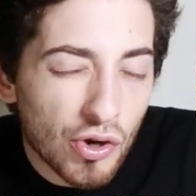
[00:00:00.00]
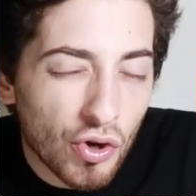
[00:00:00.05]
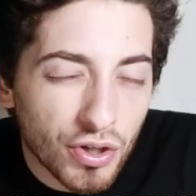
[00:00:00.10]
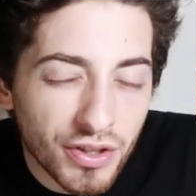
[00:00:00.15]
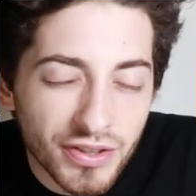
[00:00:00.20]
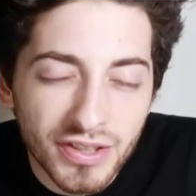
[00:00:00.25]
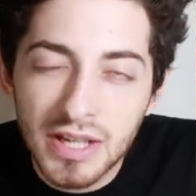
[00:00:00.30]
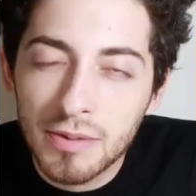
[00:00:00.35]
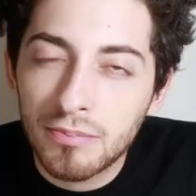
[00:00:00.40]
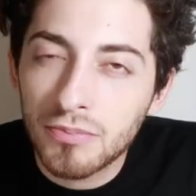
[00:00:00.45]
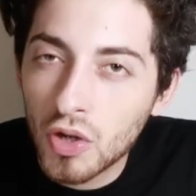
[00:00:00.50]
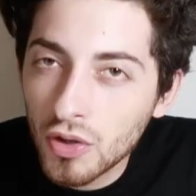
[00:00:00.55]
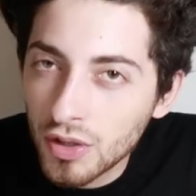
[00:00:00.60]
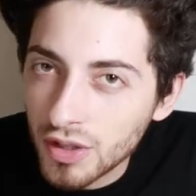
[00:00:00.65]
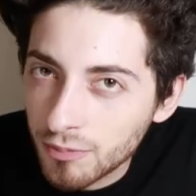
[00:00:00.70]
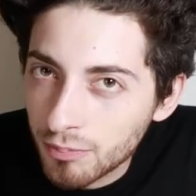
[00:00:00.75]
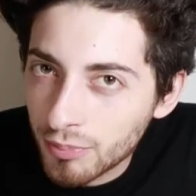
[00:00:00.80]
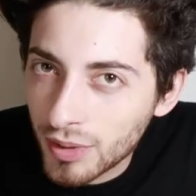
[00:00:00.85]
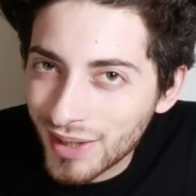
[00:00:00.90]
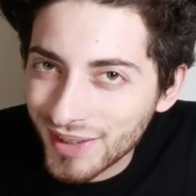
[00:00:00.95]
honestly, I'm not
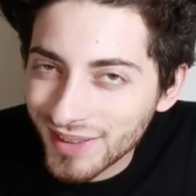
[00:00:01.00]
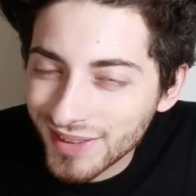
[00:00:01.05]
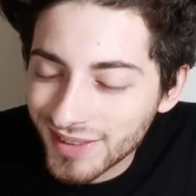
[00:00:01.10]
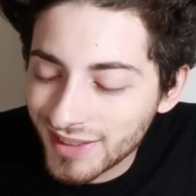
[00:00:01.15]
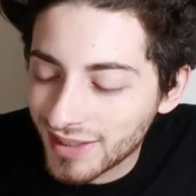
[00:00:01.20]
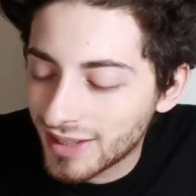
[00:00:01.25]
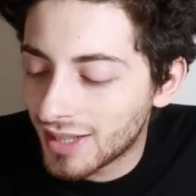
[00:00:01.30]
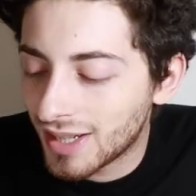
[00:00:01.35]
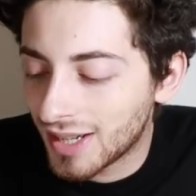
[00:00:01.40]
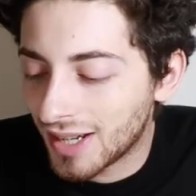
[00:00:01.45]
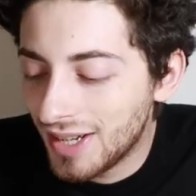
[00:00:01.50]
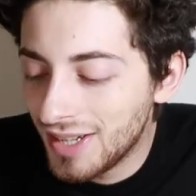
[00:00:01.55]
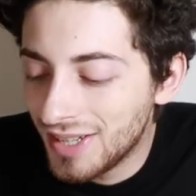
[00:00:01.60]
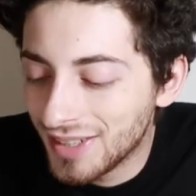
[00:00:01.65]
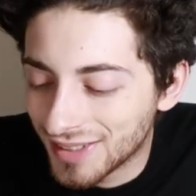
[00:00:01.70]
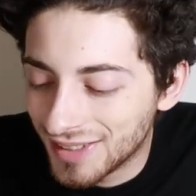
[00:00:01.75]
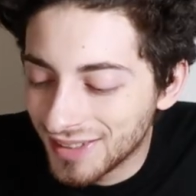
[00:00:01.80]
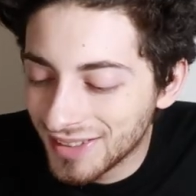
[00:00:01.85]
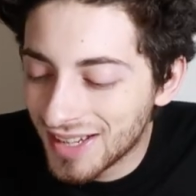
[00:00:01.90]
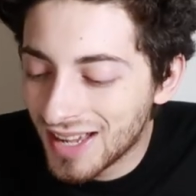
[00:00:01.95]
impressed.
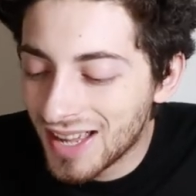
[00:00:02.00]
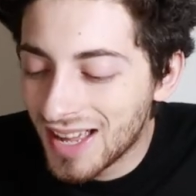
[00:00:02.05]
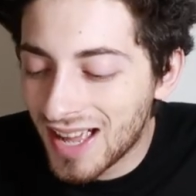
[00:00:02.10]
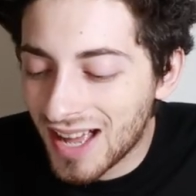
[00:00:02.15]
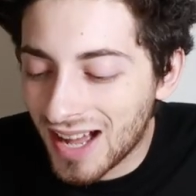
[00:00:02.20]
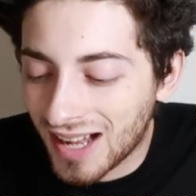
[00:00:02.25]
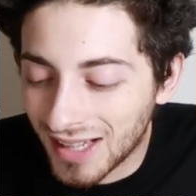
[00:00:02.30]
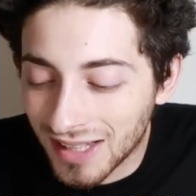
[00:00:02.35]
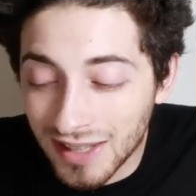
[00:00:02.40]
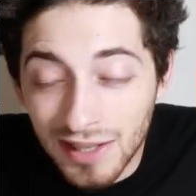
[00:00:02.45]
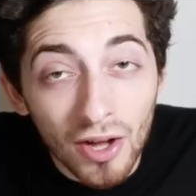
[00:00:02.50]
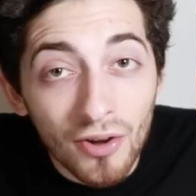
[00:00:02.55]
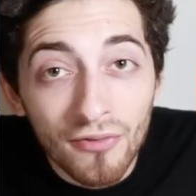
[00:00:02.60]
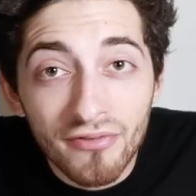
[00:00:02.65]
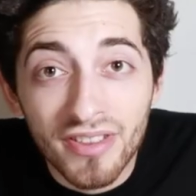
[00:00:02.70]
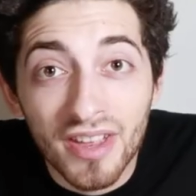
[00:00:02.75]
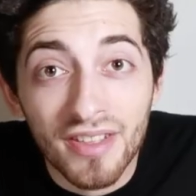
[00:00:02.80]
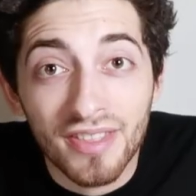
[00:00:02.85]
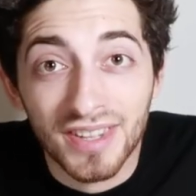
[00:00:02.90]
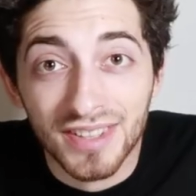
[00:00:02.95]
I
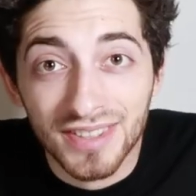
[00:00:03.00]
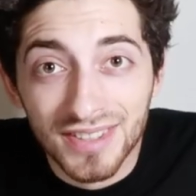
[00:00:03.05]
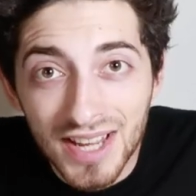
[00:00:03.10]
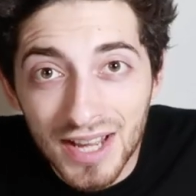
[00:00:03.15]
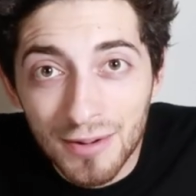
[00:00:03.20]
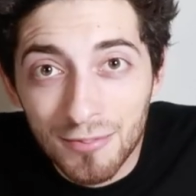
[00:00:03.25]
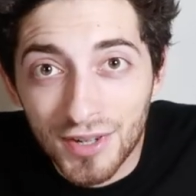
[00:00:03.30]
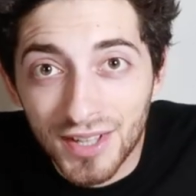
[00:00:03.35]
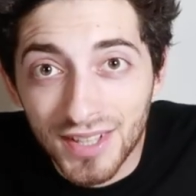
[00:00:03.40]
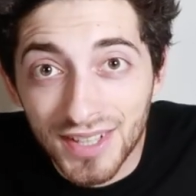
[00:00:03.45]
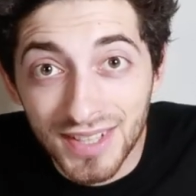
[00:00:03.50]
love that this camera